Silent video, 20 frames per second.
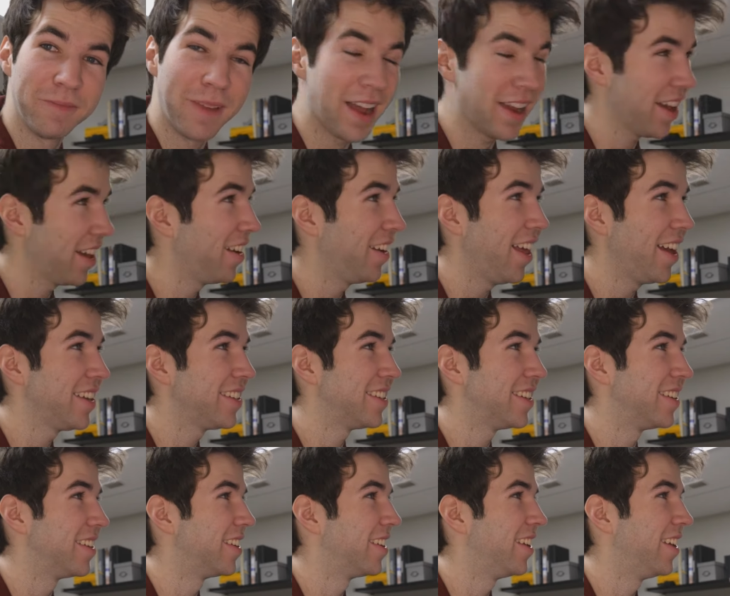I kind of liked
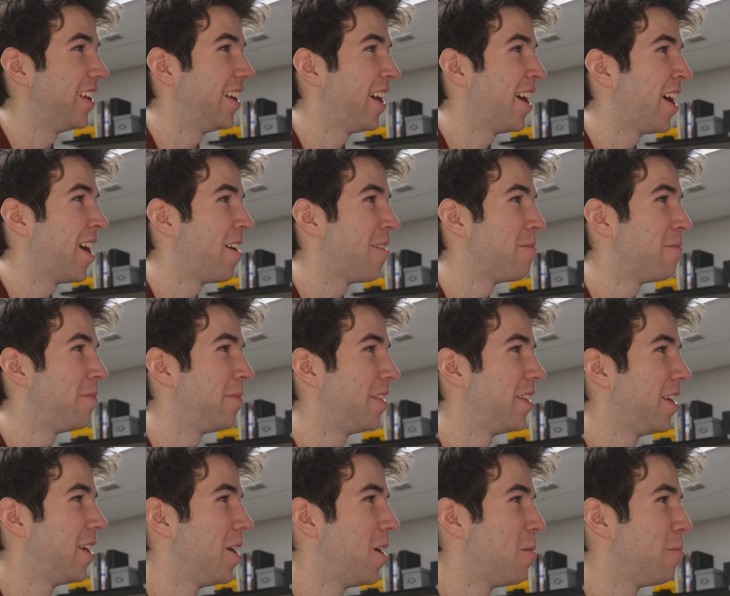it.
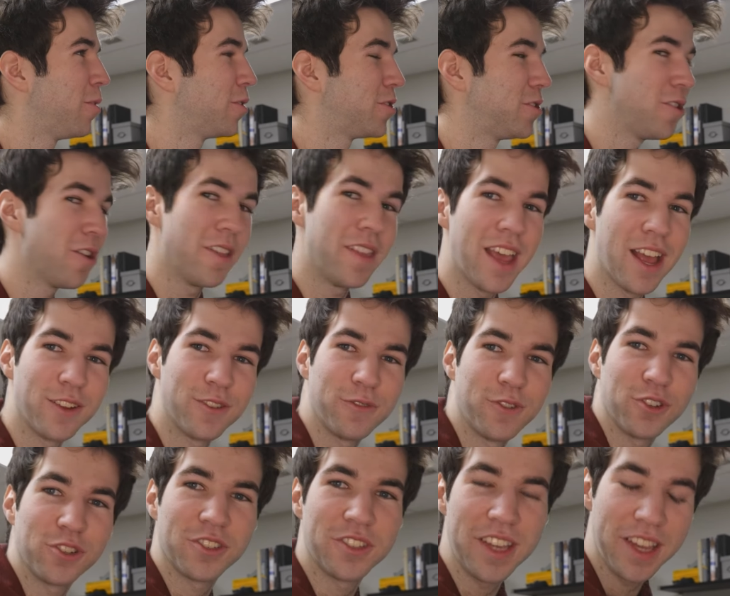Puts you on the edge of
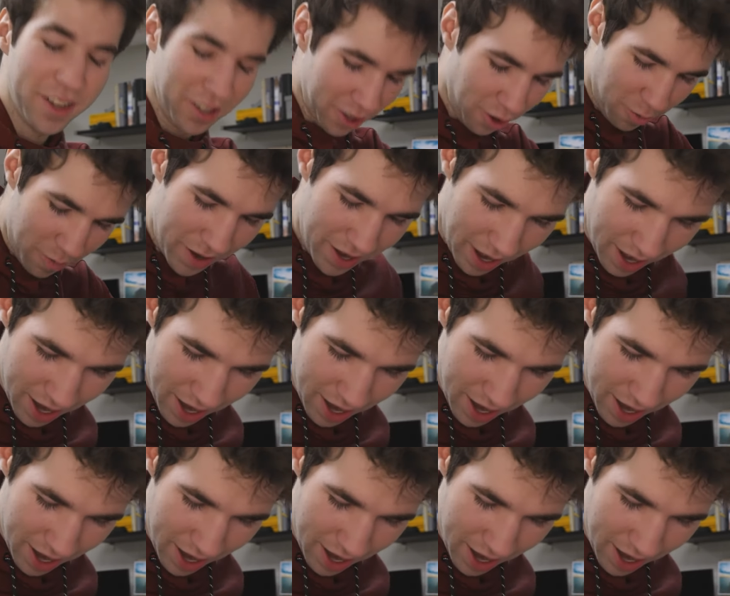your seat a little bit.